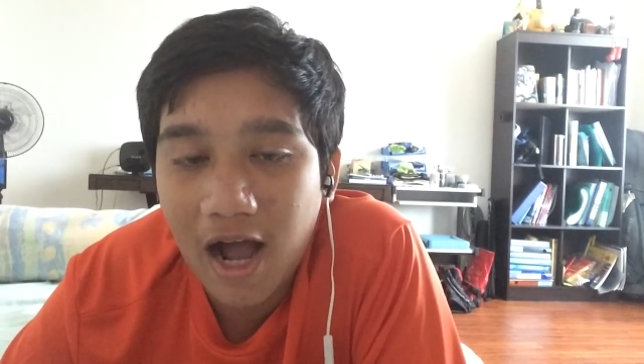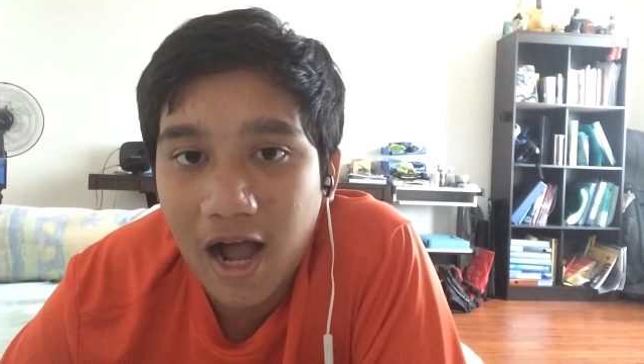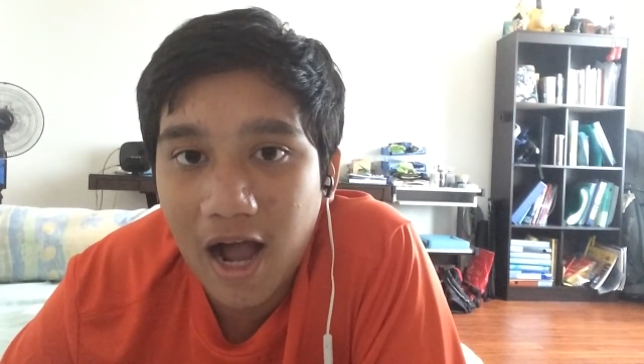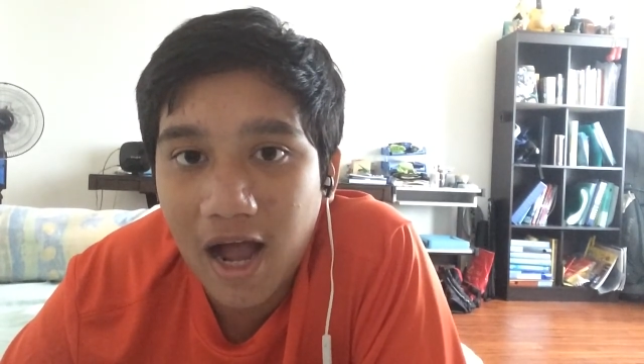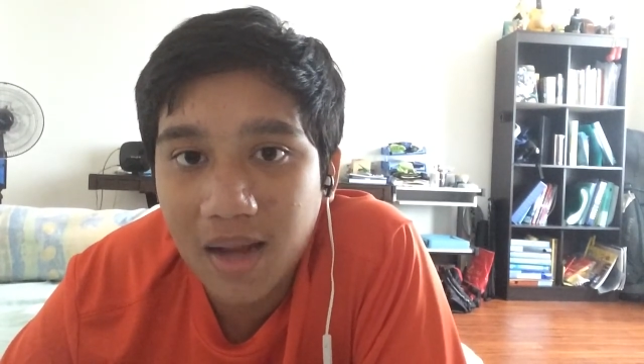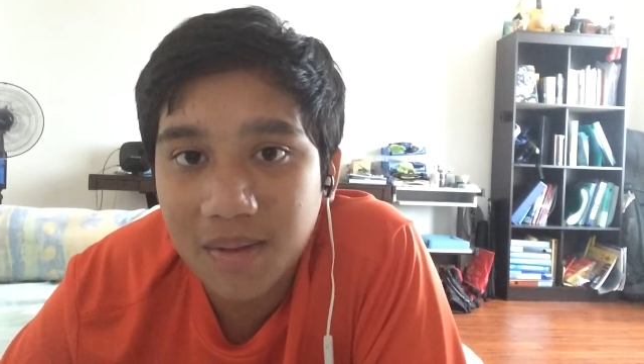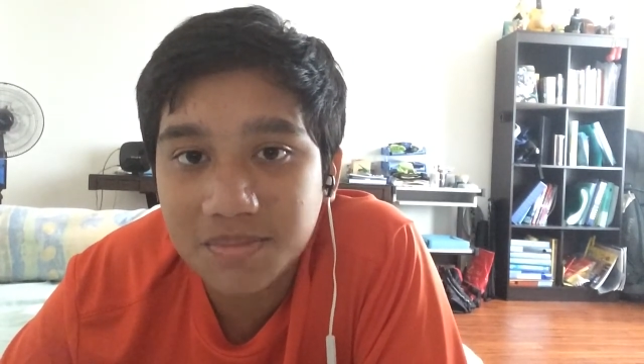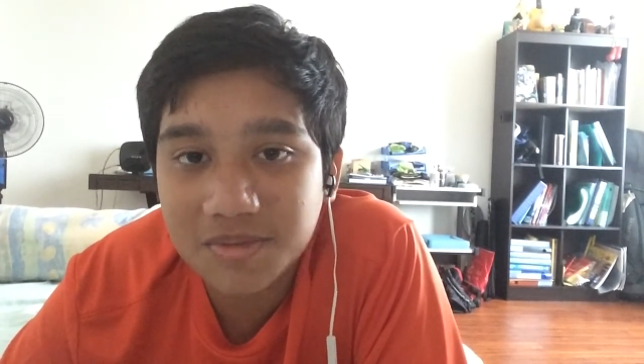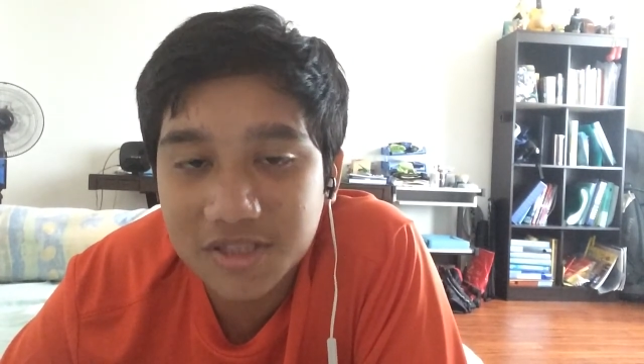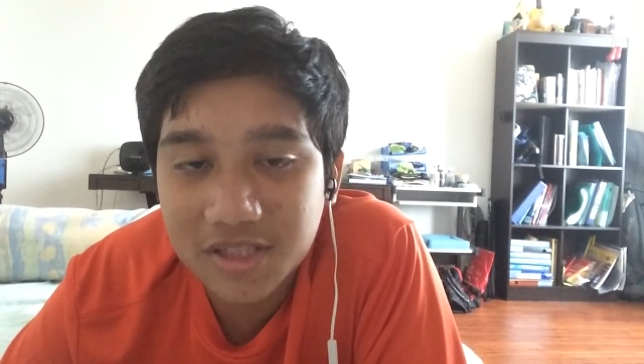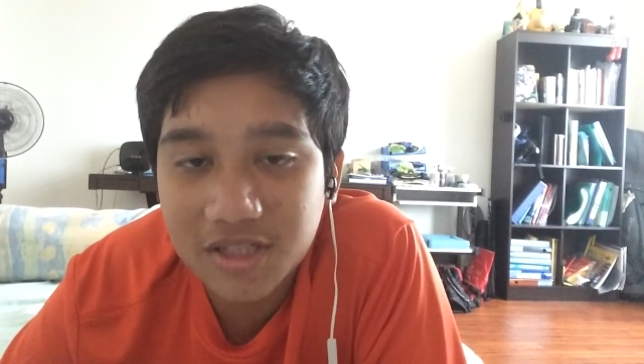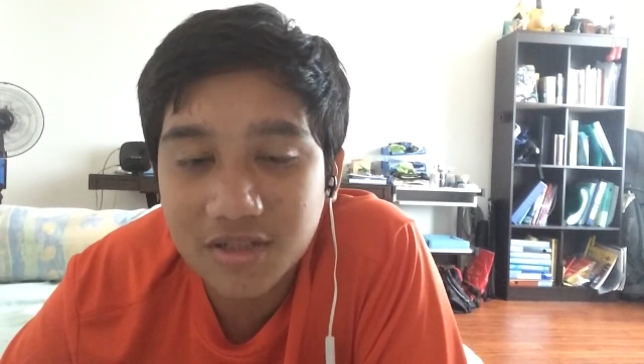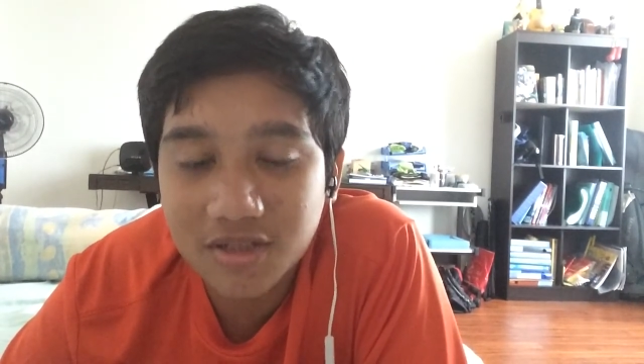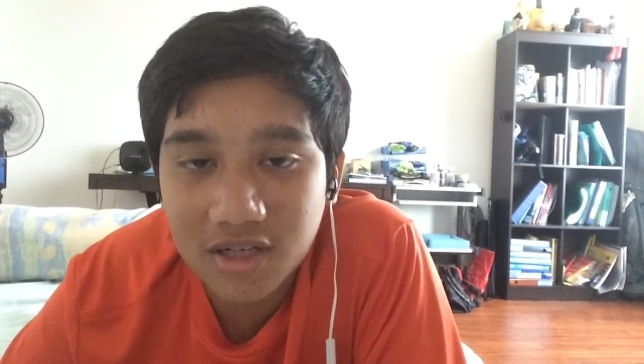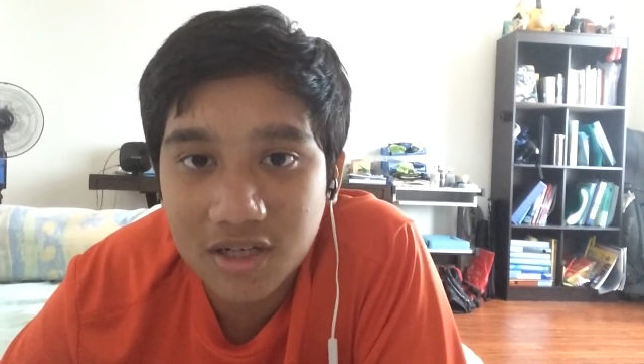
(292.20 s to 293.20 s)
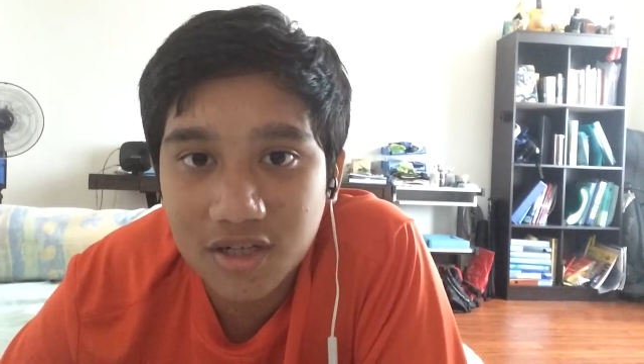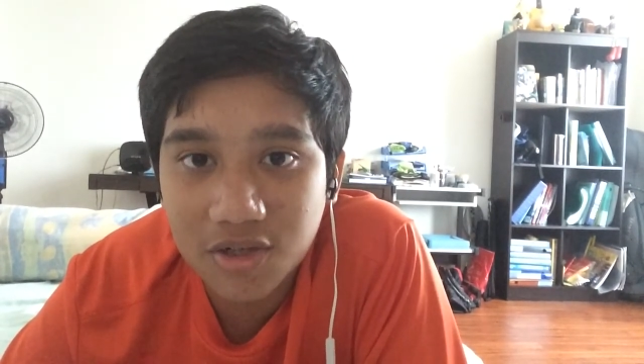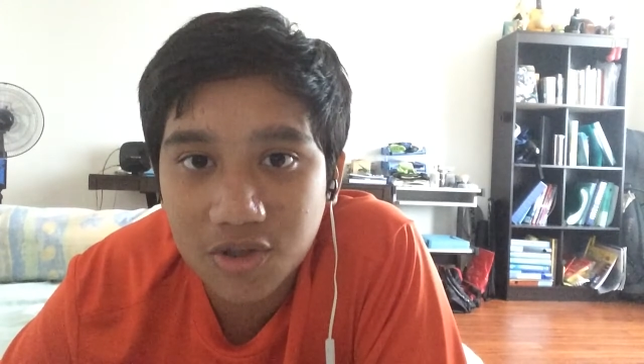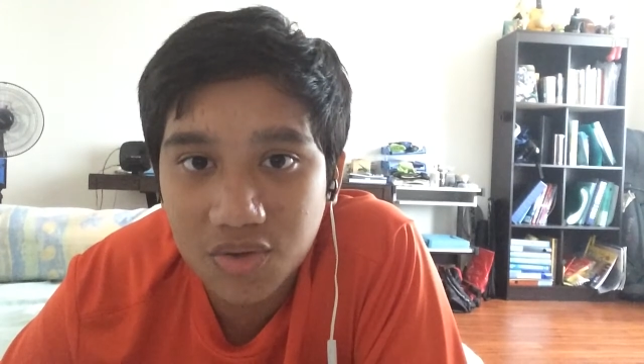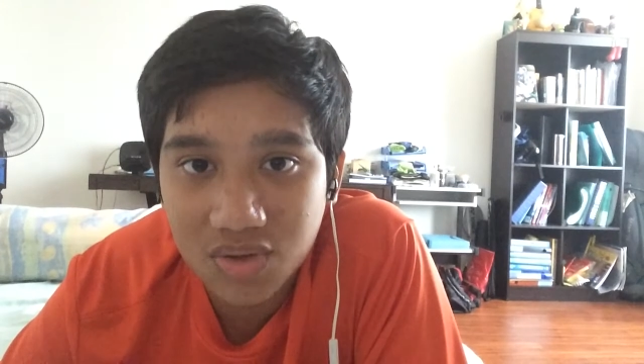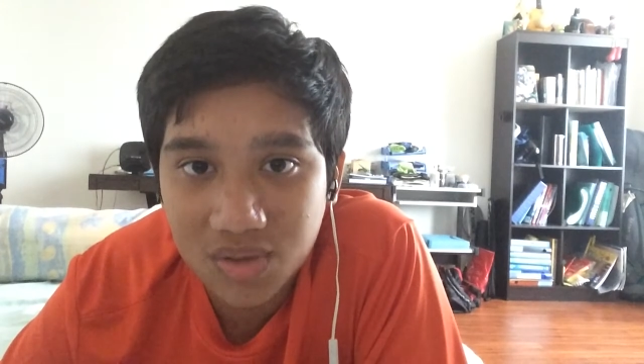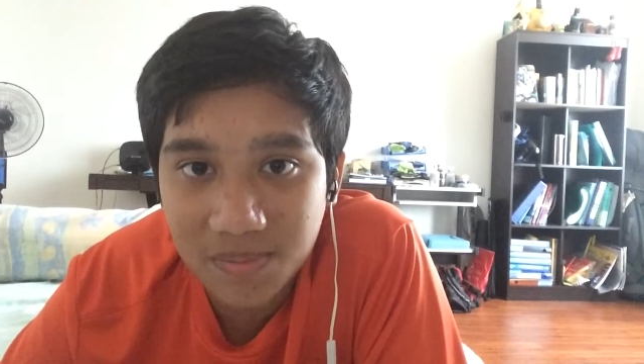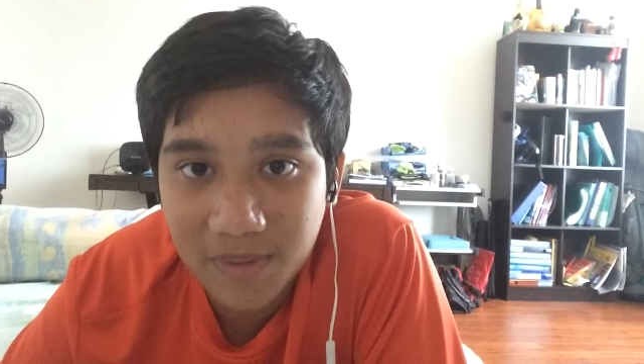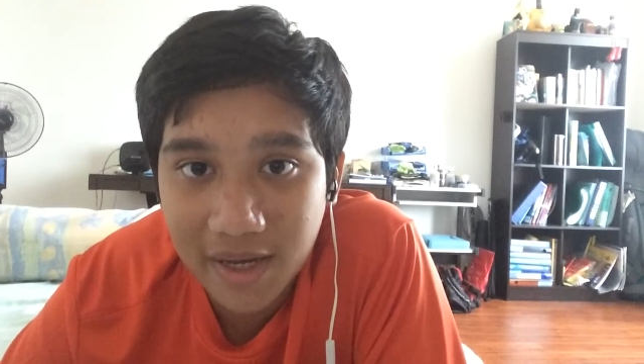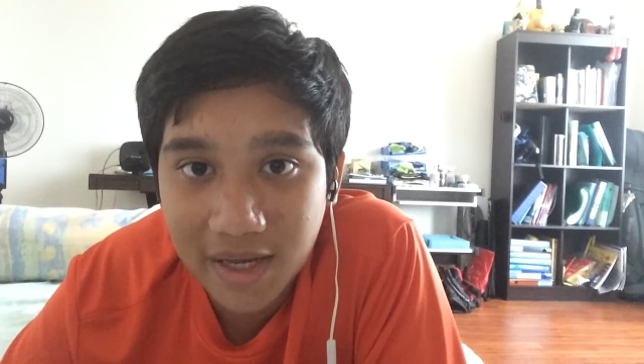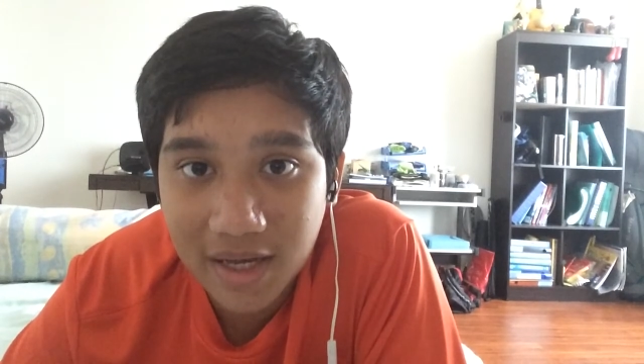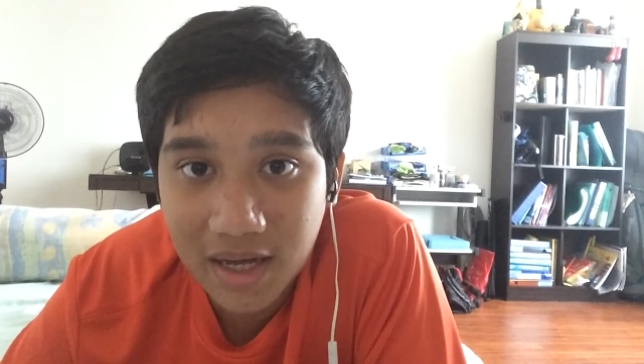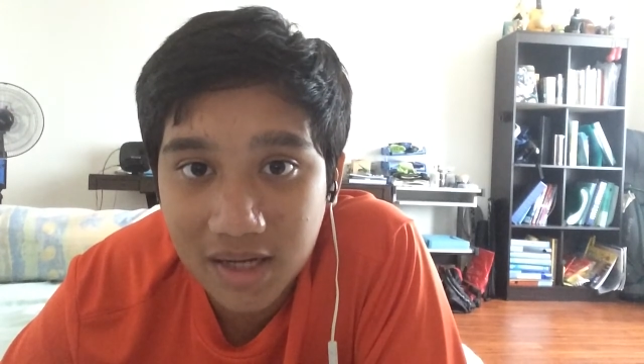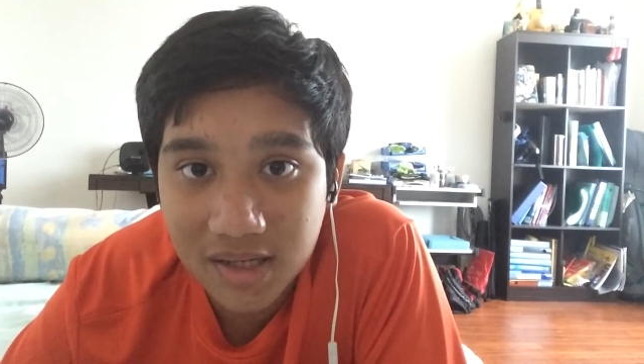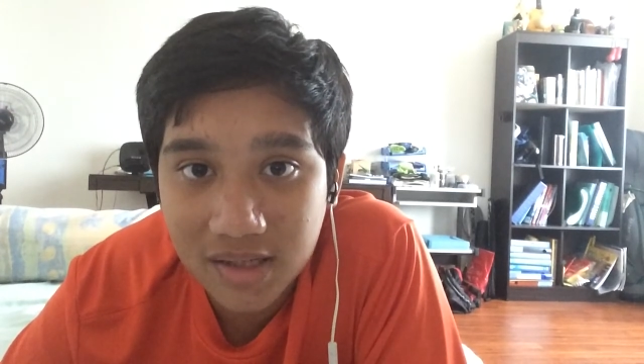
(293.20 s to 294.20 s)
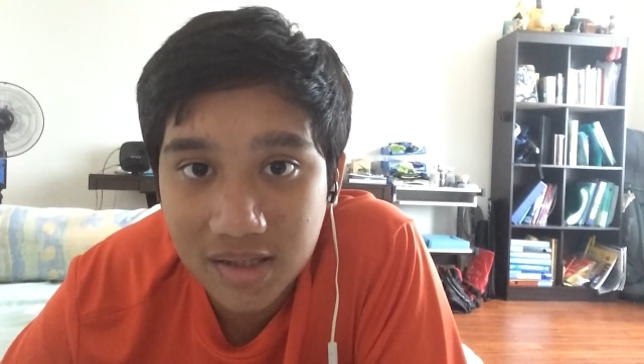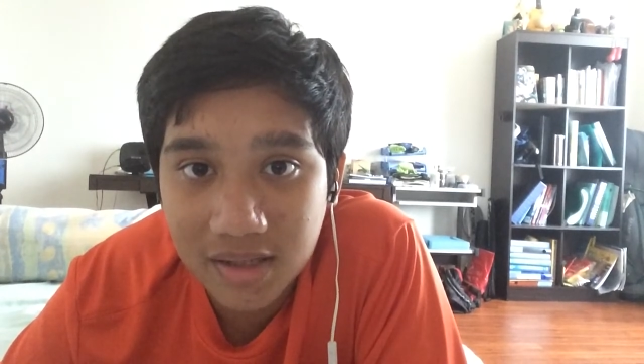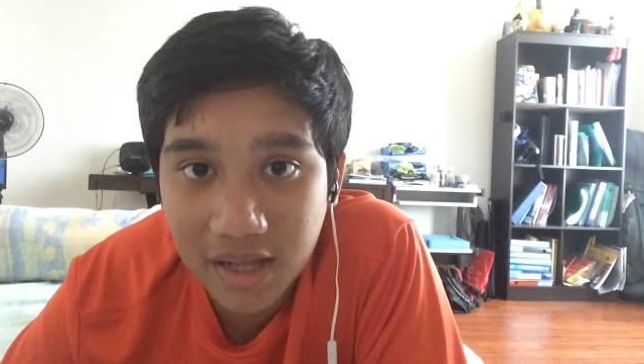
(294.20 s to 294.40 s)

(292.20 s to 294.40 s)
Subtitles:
I'm still gonna go with my gut